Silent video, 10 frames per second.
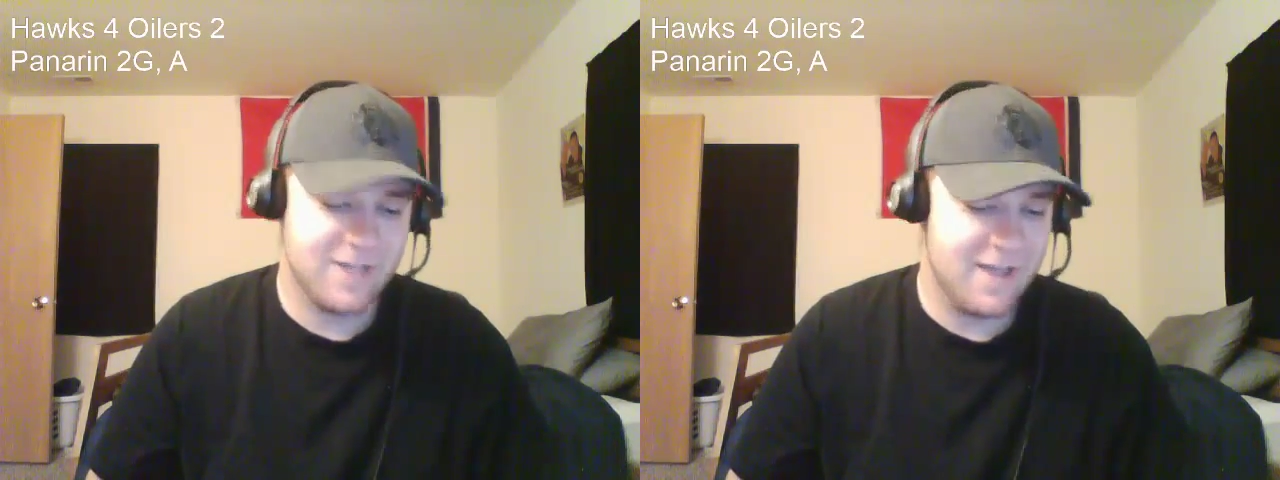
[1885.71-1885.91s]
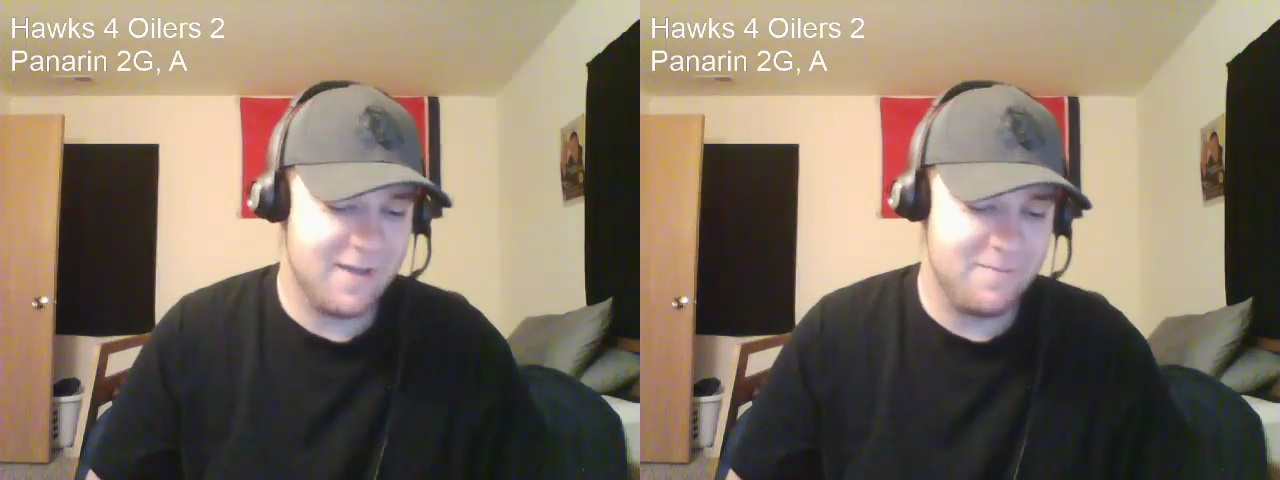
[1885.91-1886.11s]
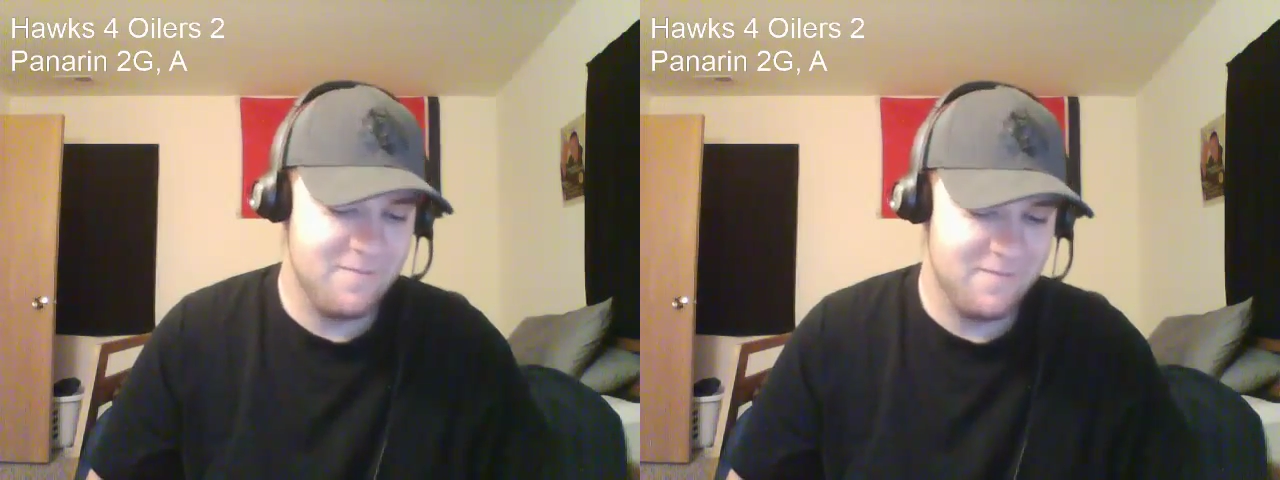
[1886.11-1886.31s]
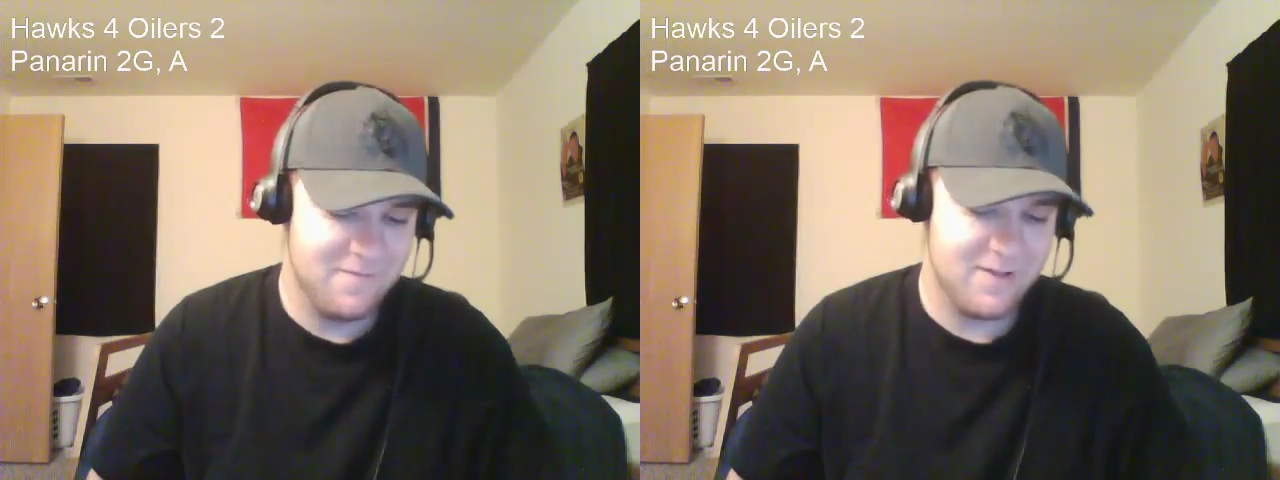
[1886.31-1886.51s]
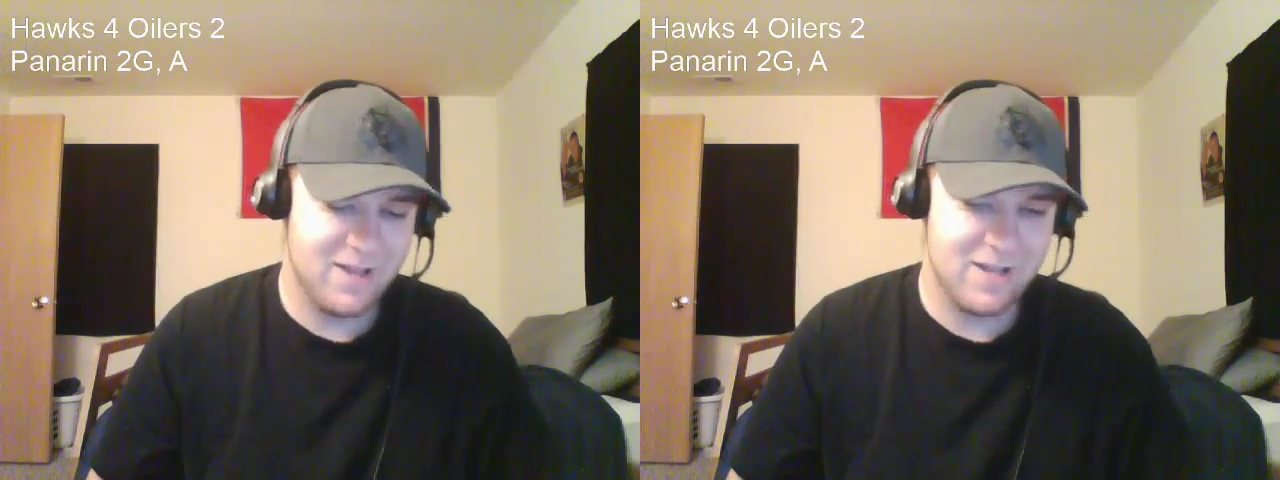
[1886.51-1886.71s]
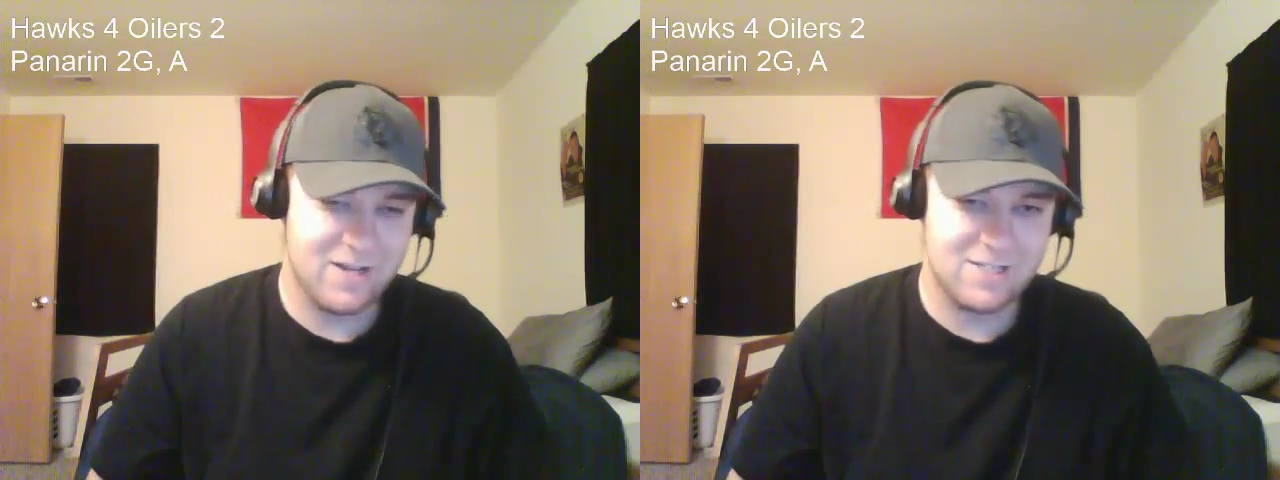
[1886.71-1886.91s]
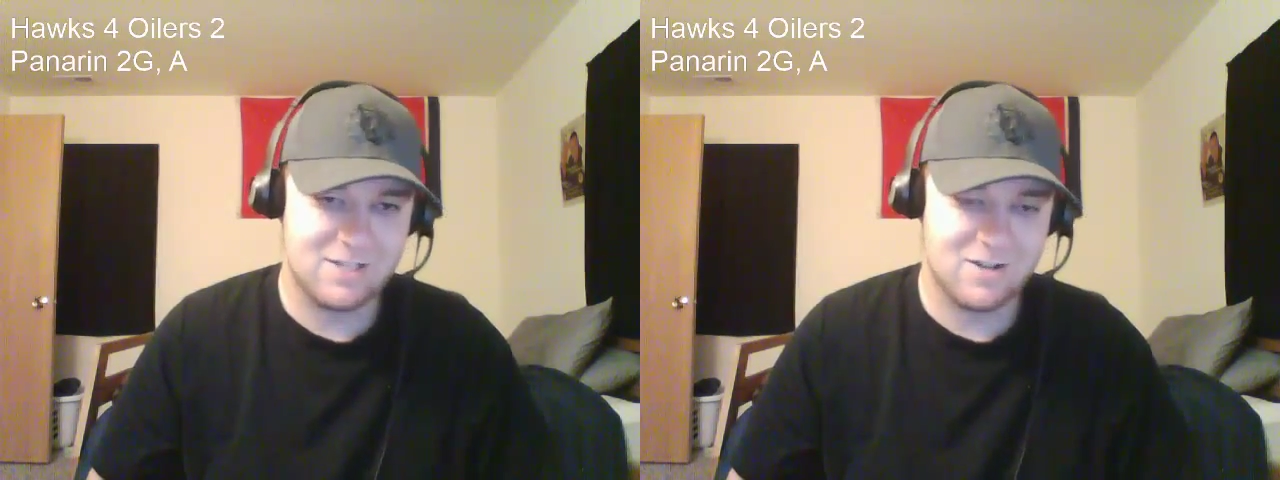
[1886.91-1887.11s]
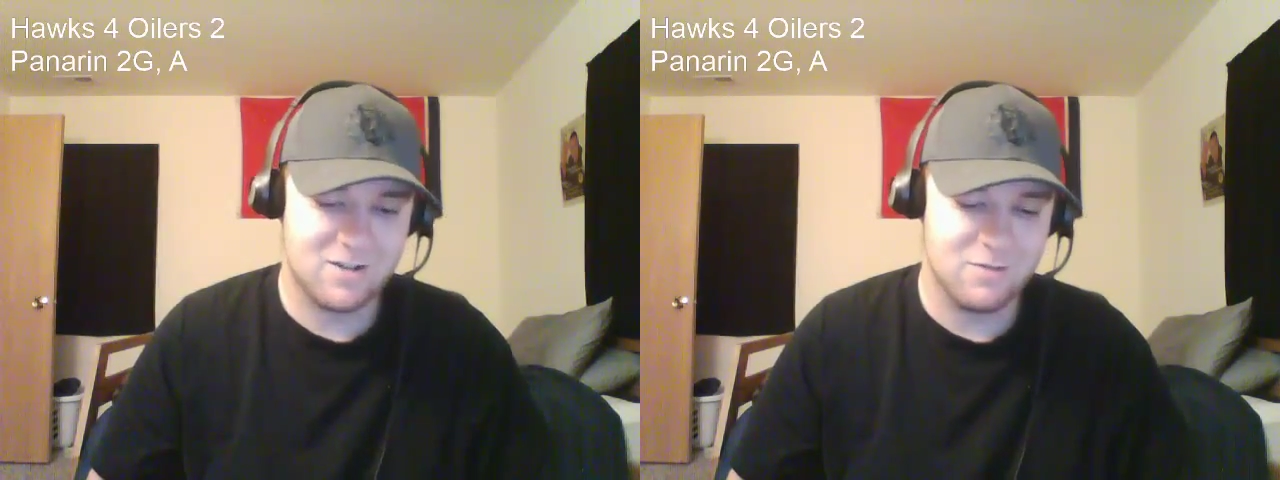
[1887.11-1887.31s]
game, and I
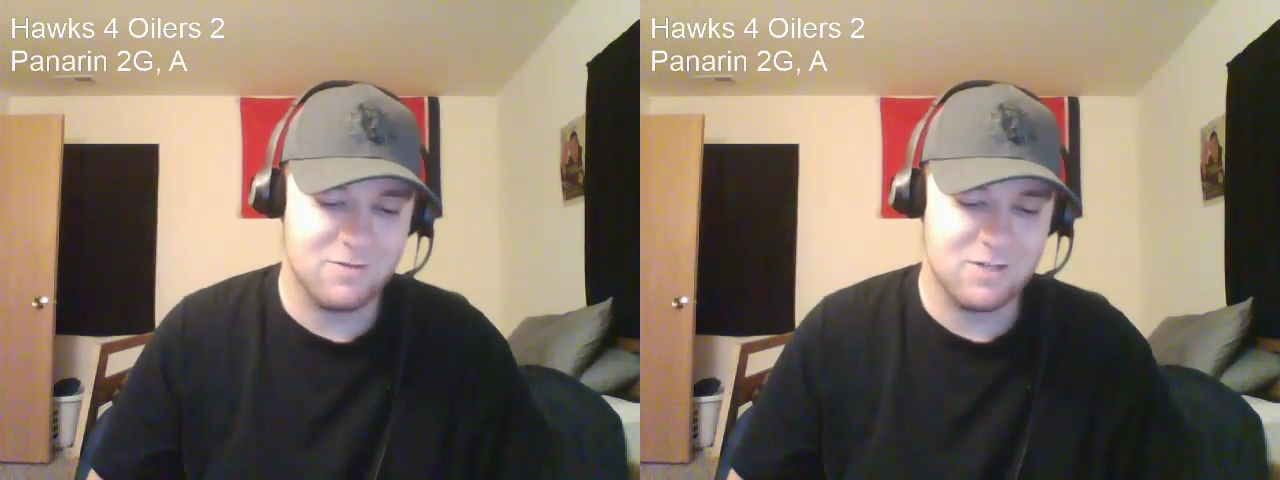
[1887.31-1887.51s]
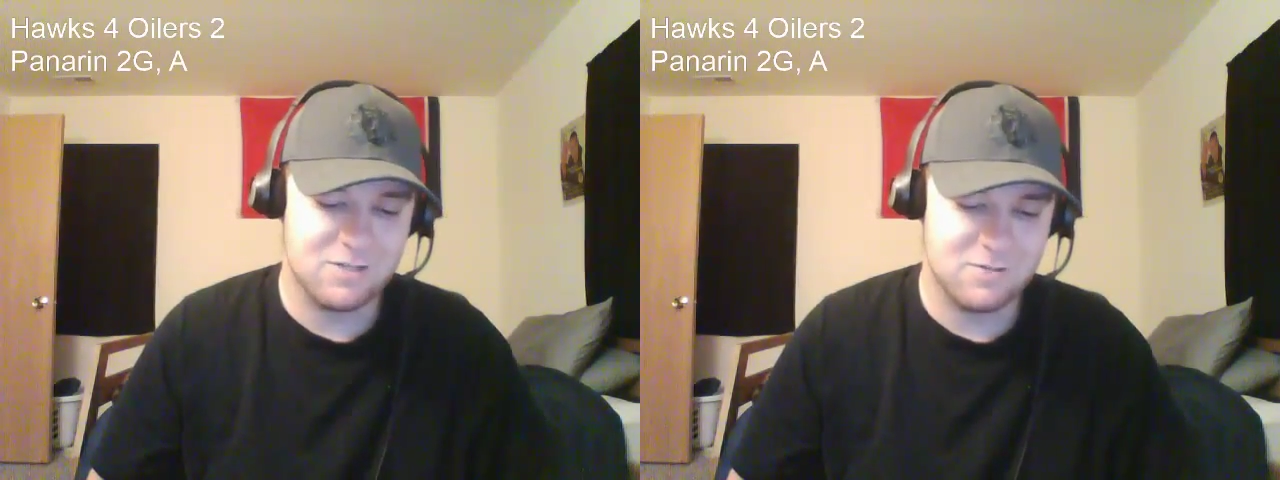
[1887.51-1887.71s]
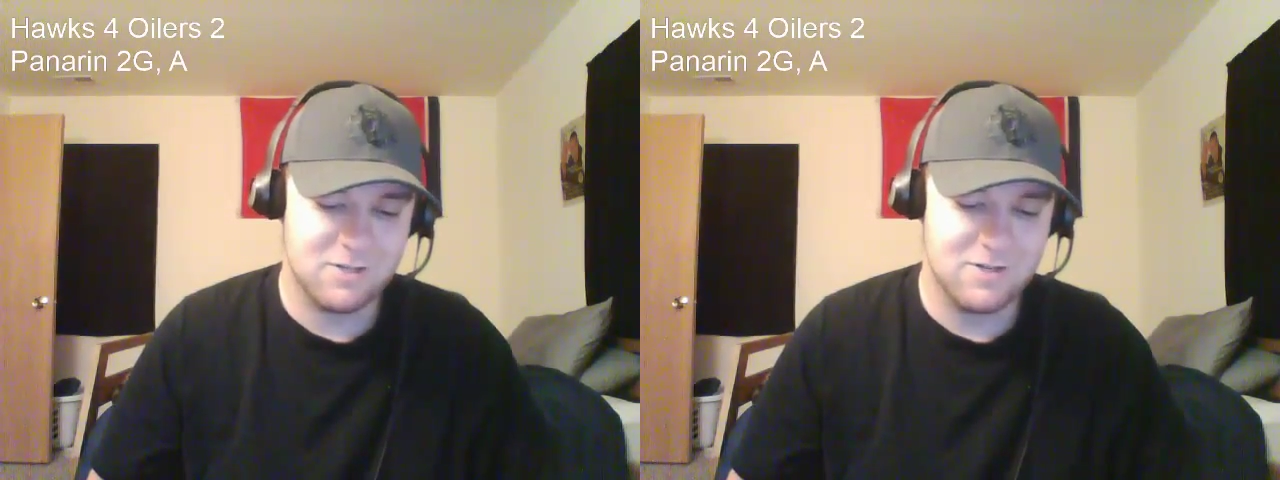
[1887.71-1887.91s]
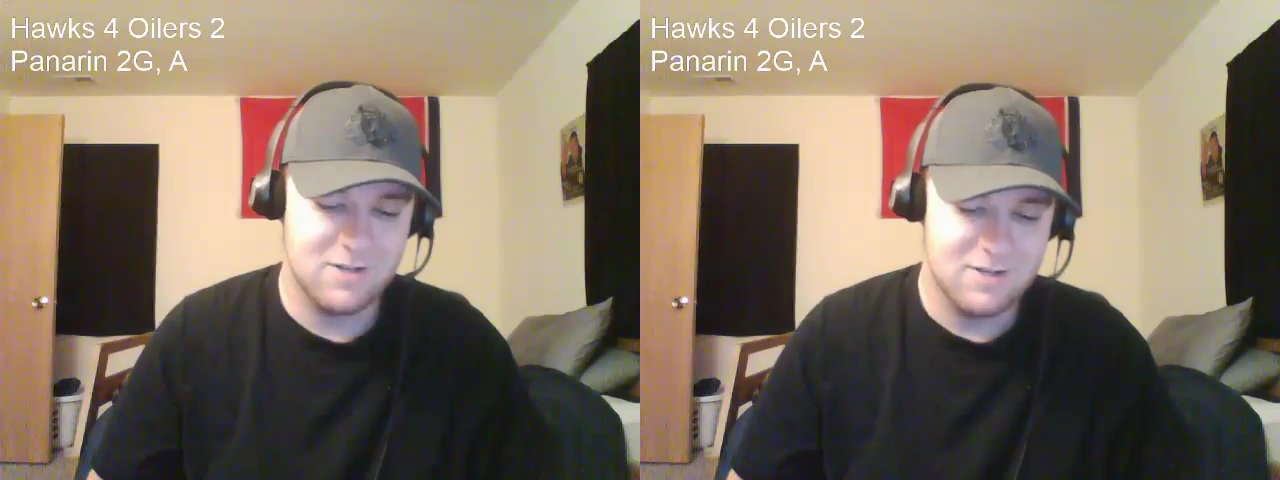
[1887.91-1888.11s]
stuck it through this one,